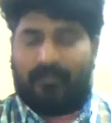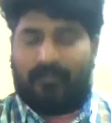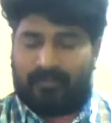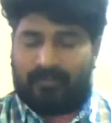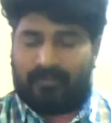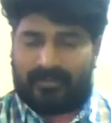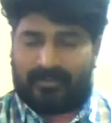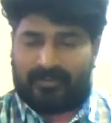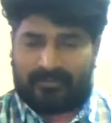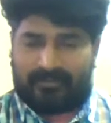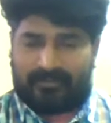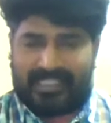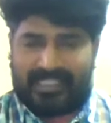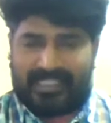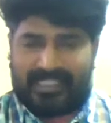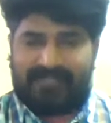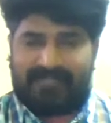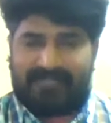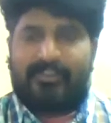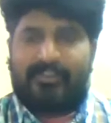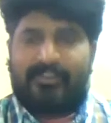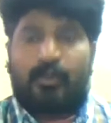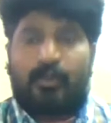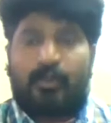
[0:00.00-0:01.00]
once if you
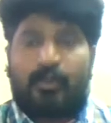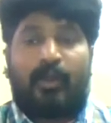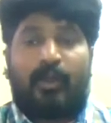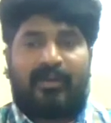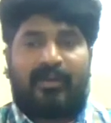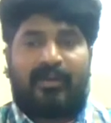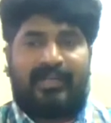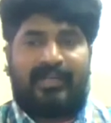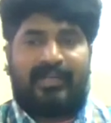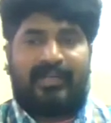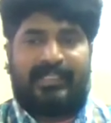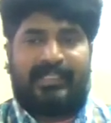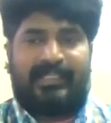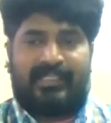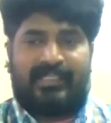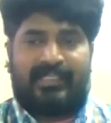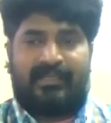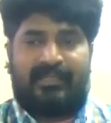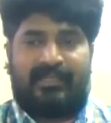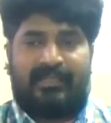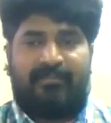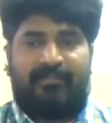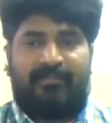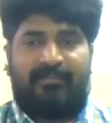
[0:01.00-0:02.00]
start writing,
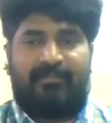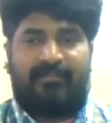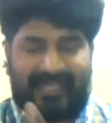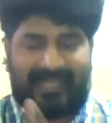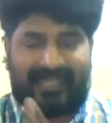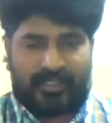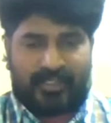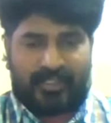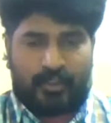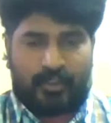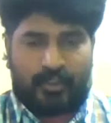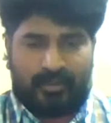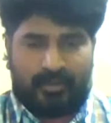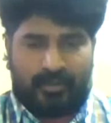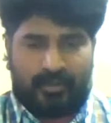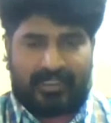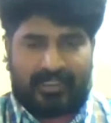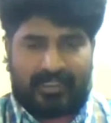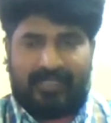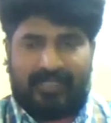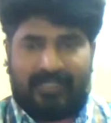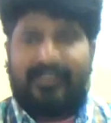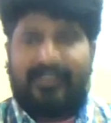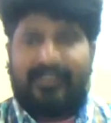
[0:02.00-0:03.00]
make sure that
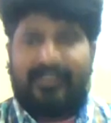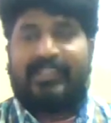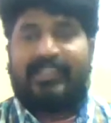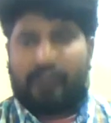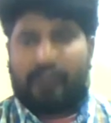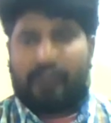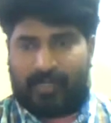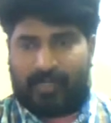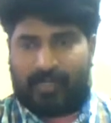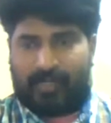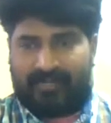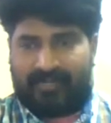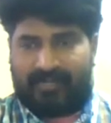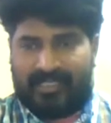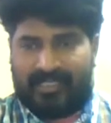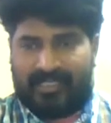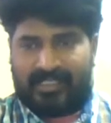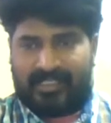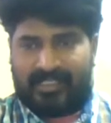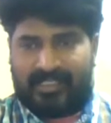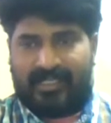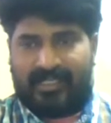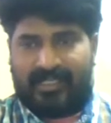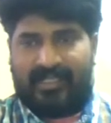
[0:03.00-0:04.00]
that is relevant
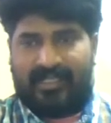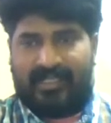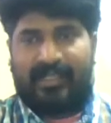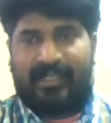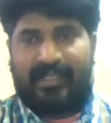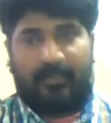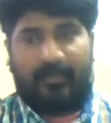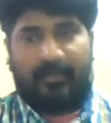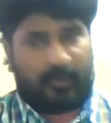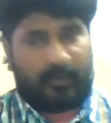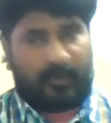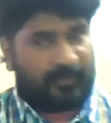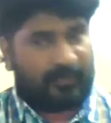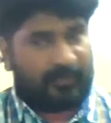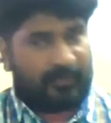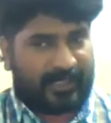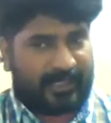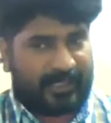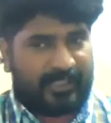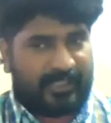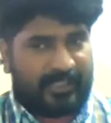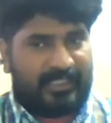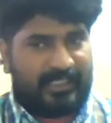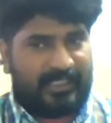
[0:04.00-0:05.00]
and
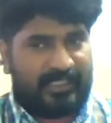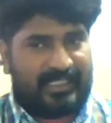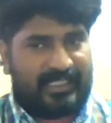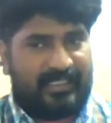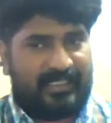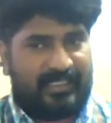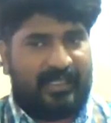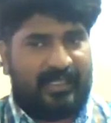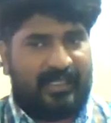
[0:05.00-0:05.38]
appropriateness,